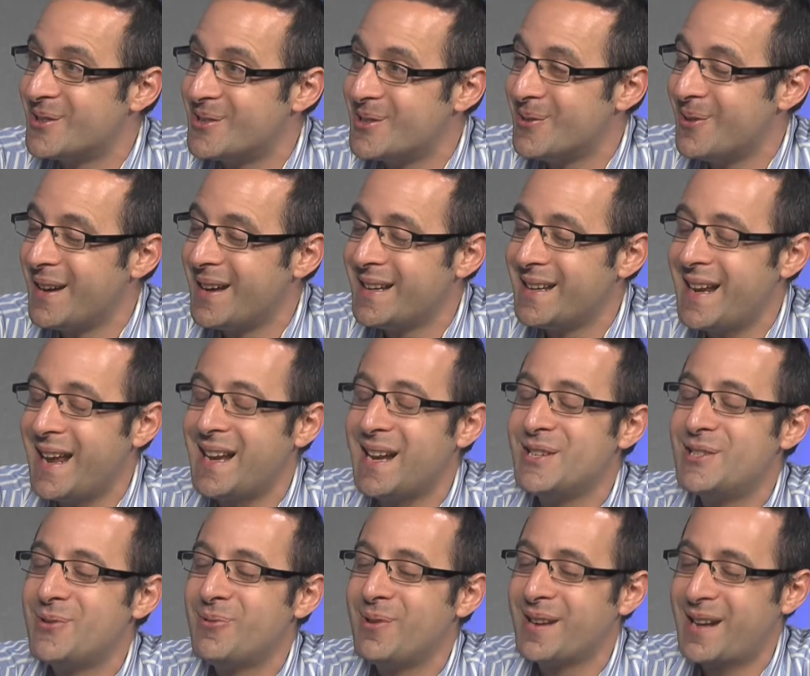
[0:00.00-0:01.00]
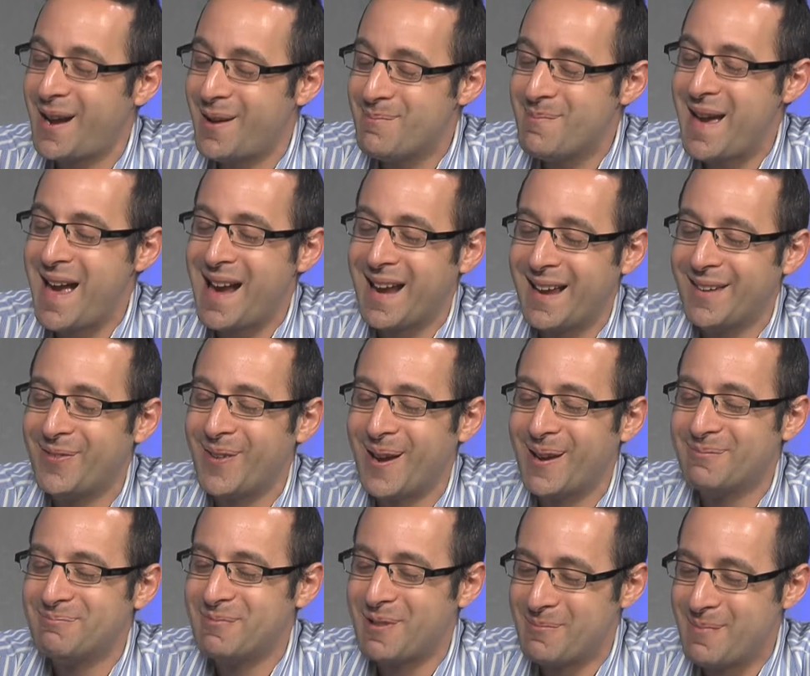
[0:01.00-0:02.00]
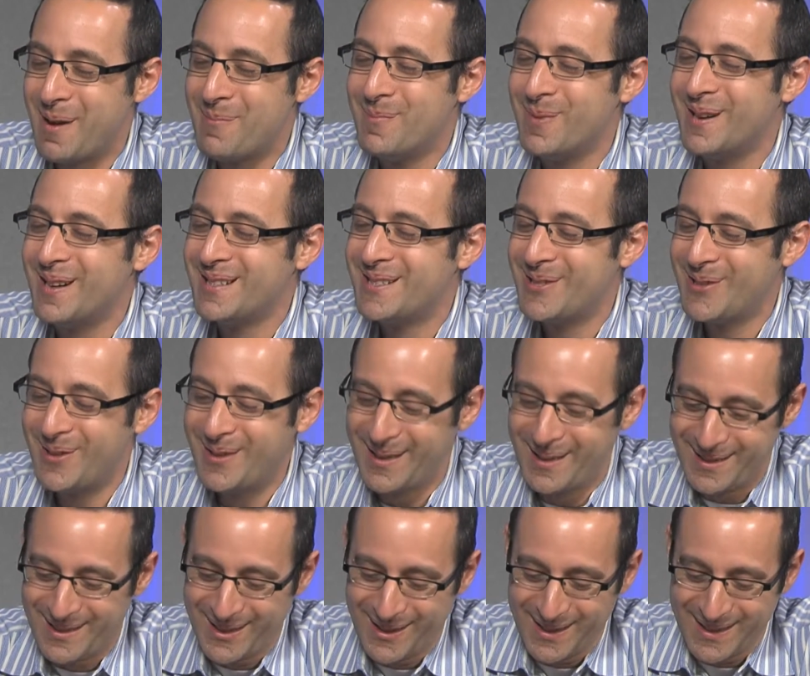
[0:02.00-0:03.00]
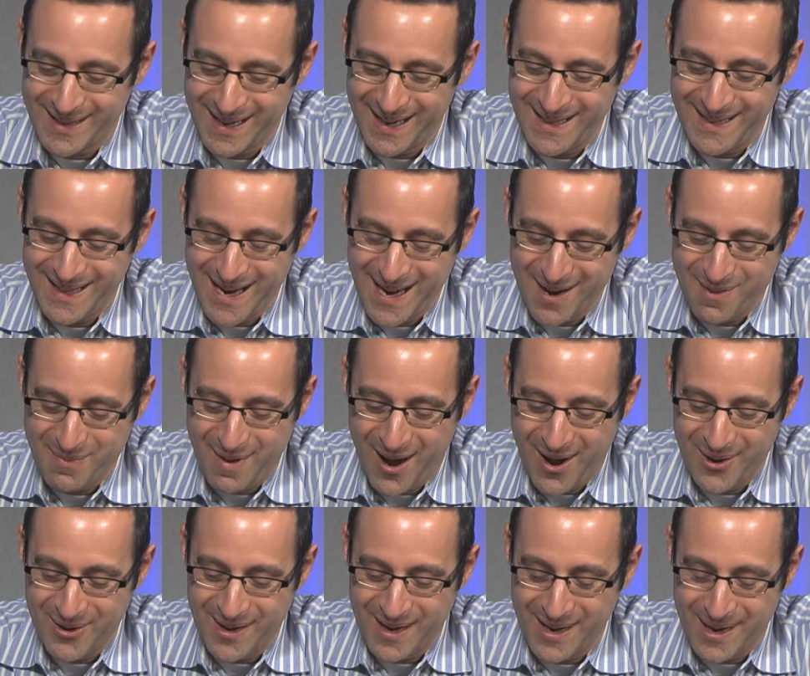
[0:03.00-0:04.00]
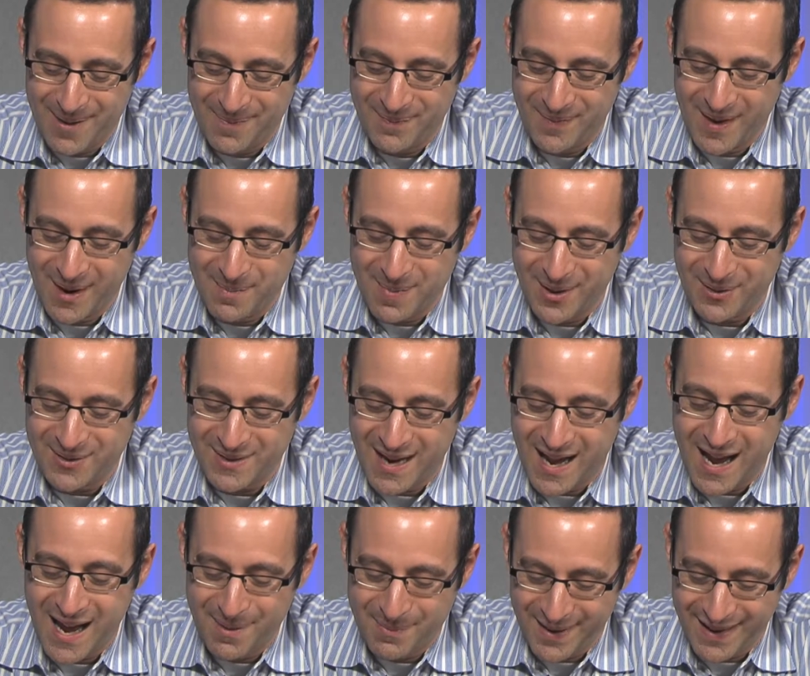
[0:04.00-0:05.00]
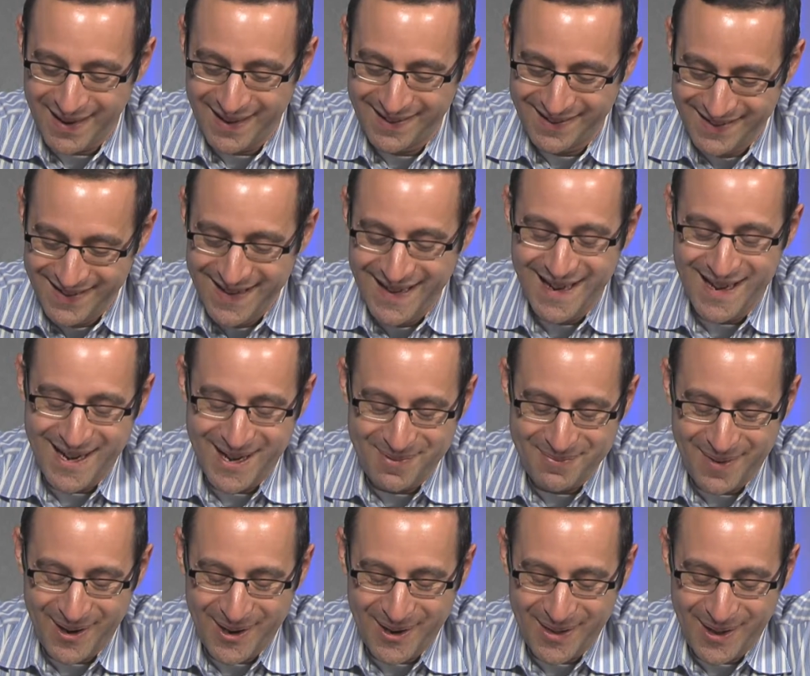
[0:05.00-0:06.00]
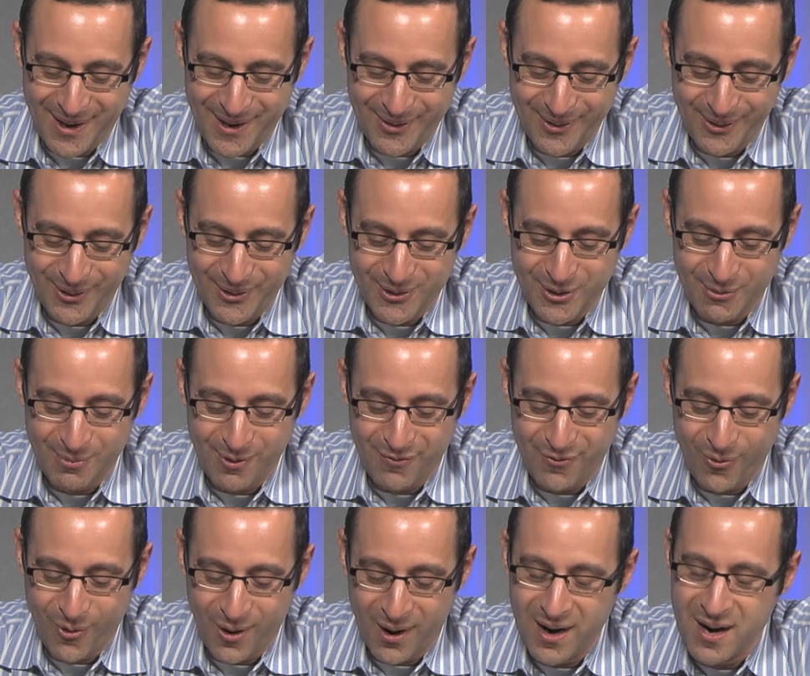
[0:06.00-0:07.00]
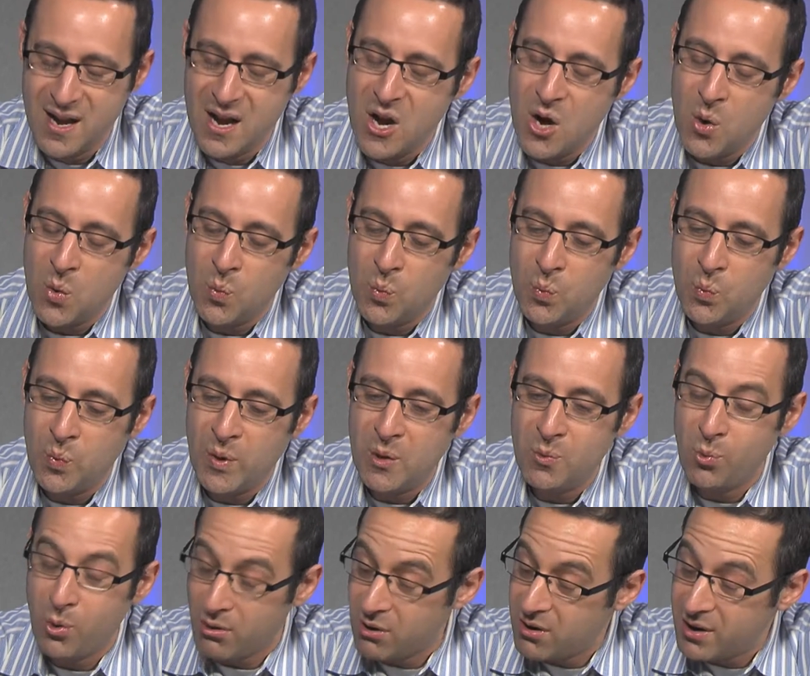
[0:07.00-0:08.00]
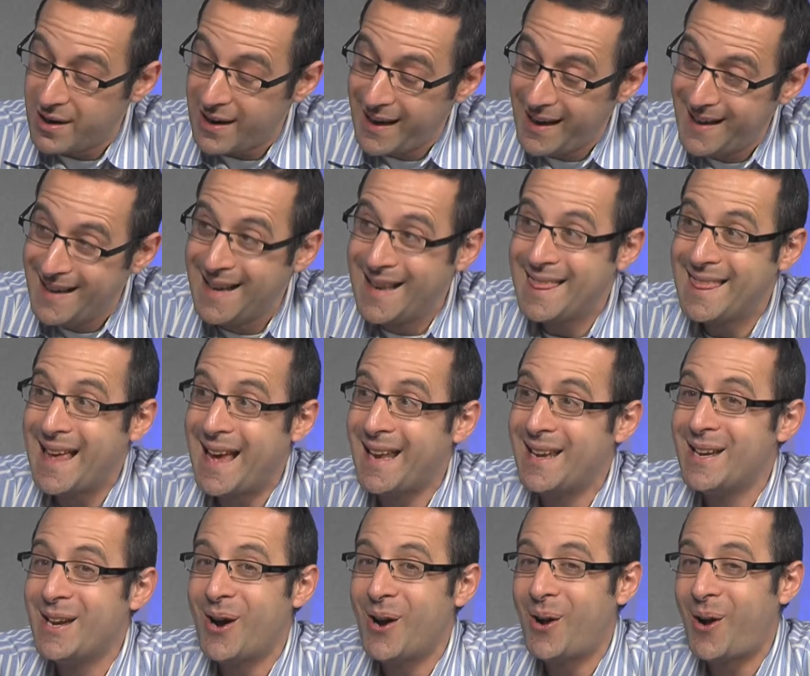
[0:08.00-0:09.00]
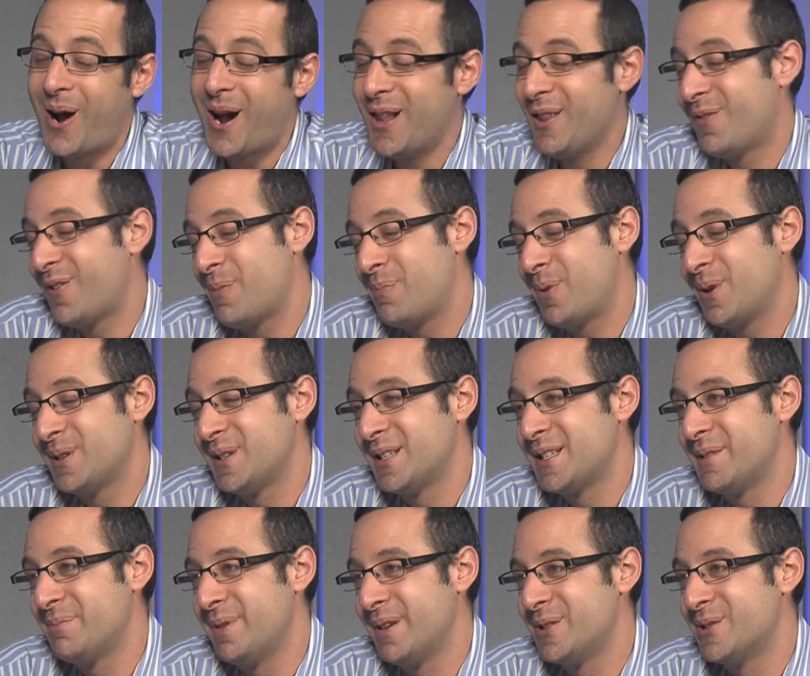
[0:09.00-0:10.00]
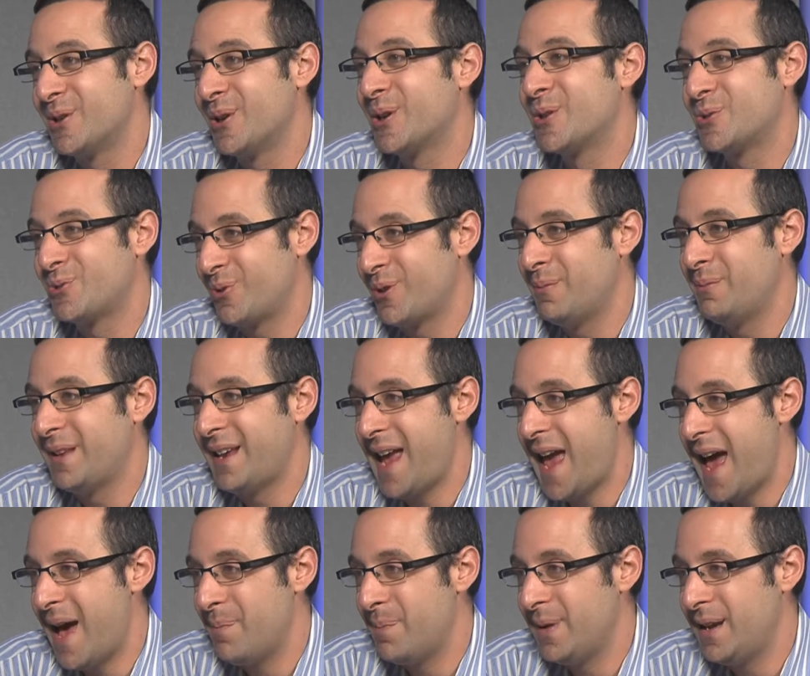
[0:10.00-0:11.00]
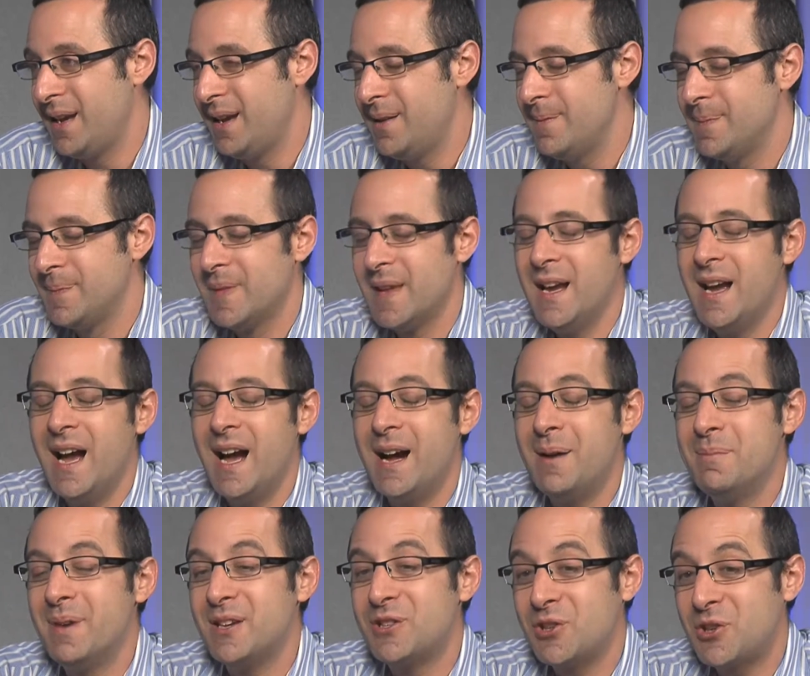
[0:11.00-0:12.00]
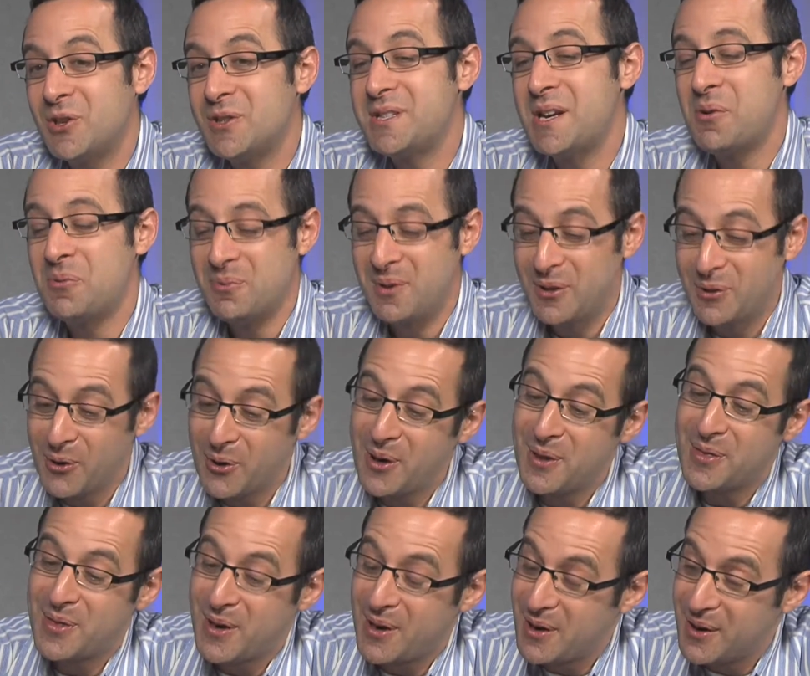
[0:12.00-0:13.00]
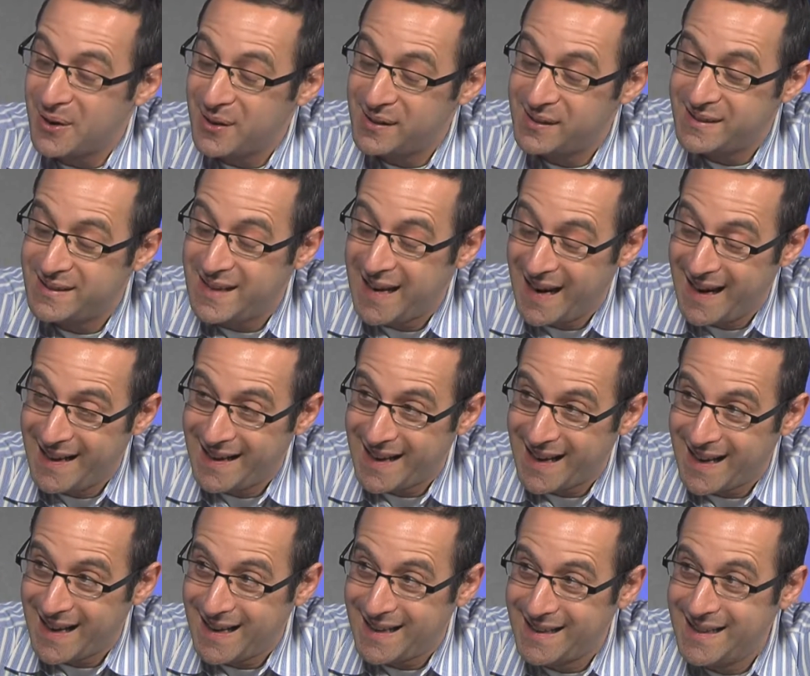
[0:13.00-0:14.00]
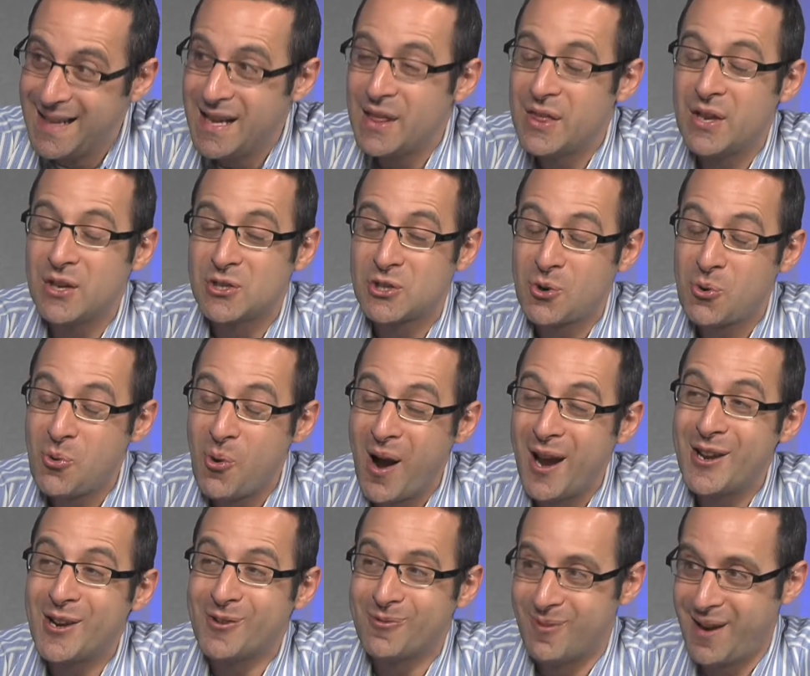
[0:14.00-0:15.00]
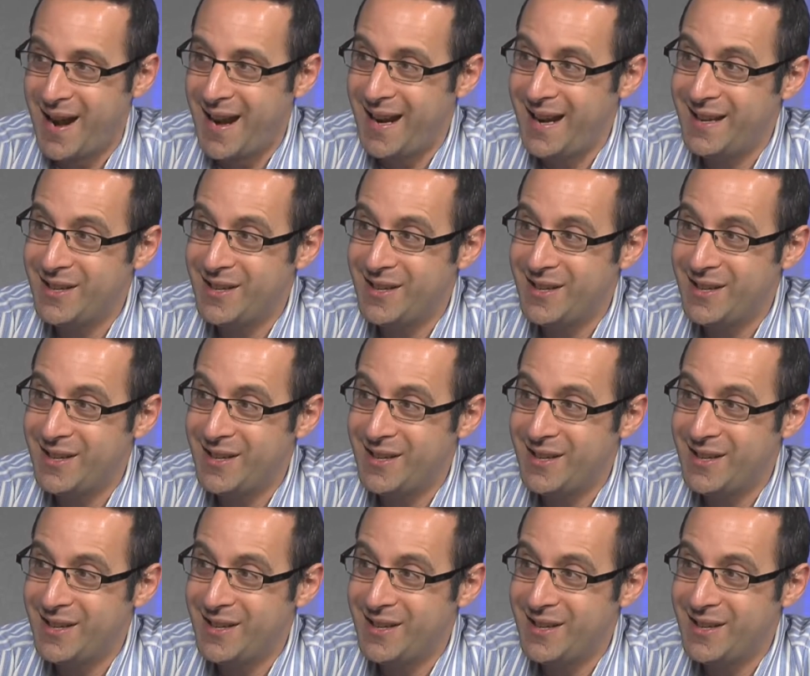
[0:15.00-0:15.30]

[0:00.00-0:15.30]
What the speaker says: to it, and I do want to come back, if I remember, to this idea about timing that you alluded to before. We worry that all of our participants are extremely happy. It turns out when we look at their data, there's quite a range.